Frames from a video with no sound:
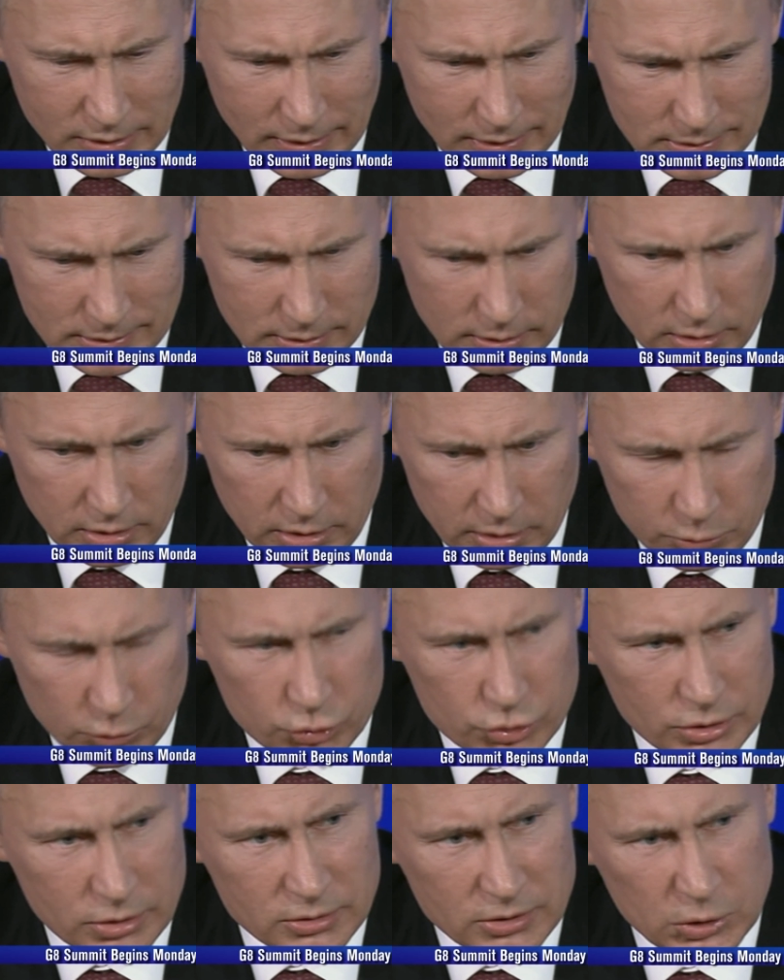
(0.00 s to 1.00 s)
weapons
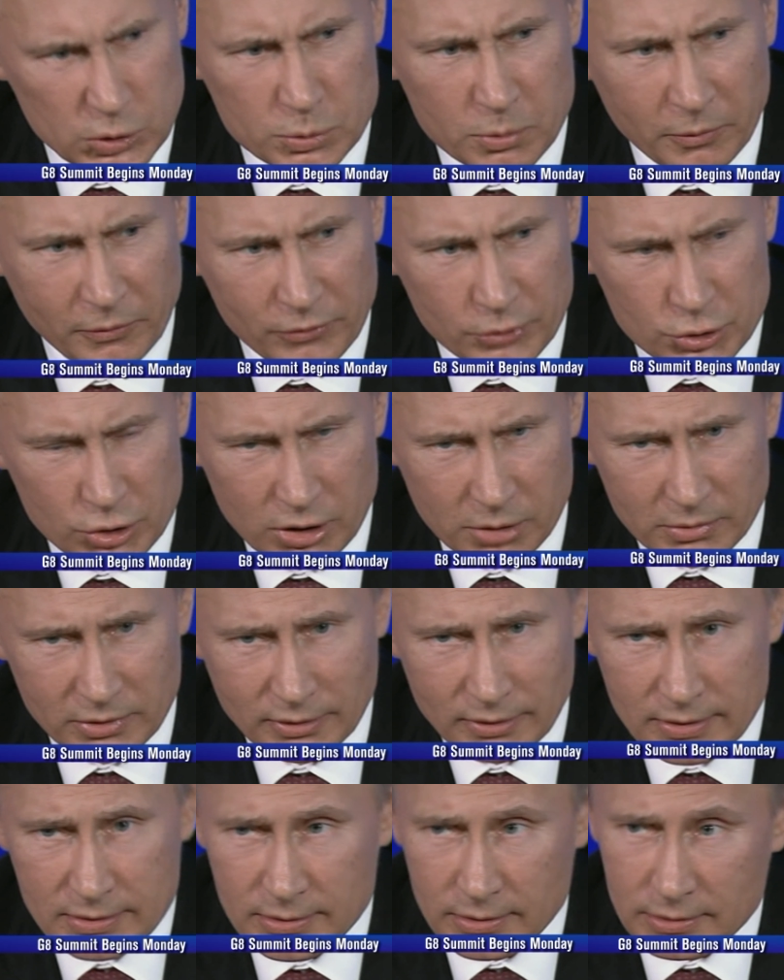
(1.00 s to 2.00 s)
use. Syria
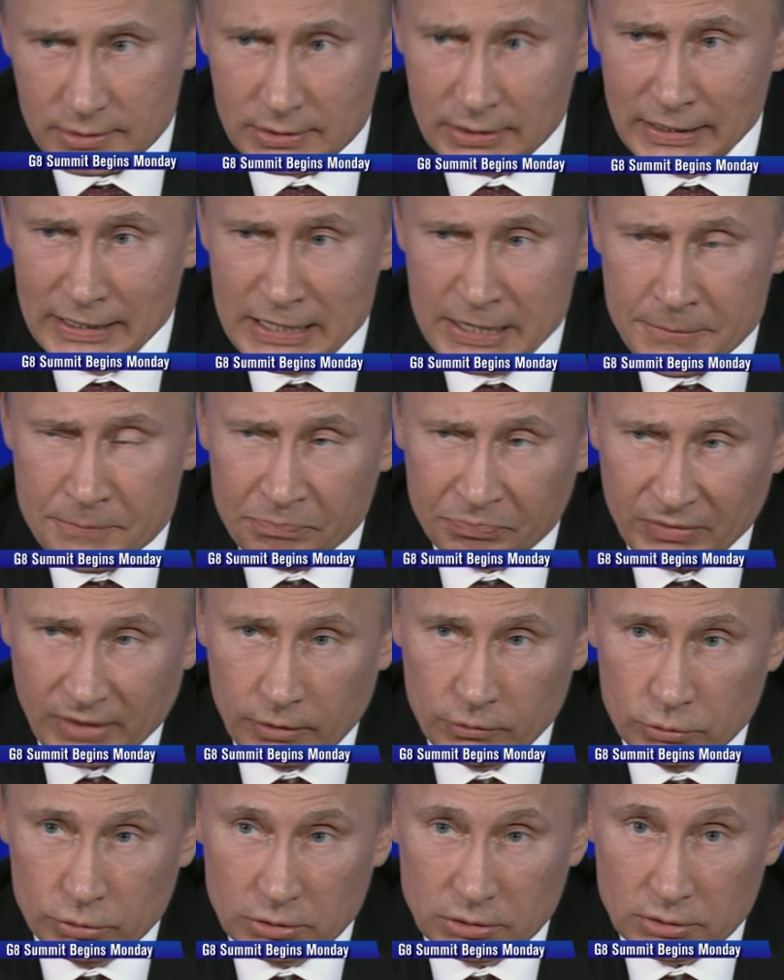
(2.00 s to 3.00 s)
is Russia's
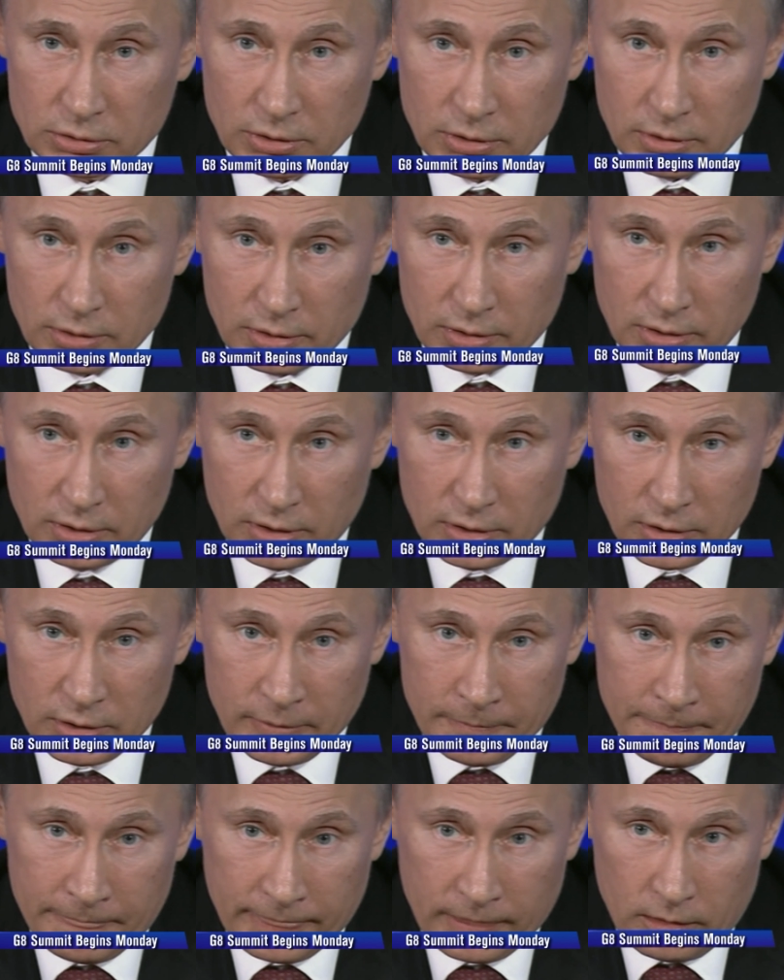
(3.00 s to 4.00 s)
only ally in the
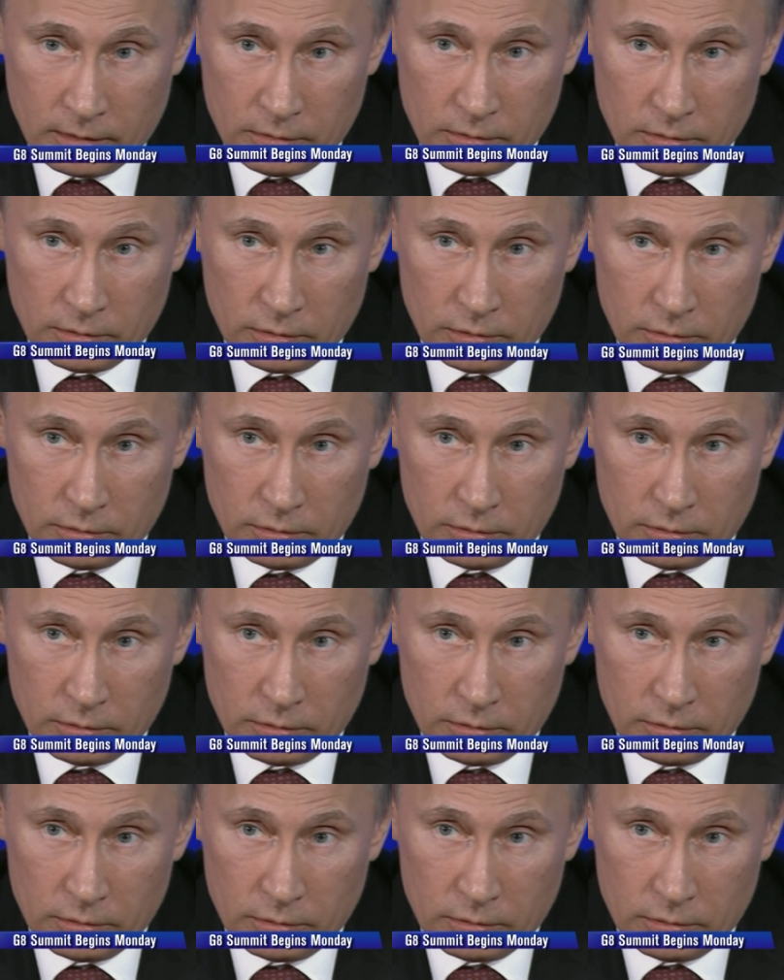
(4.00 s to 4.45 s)
Middle East.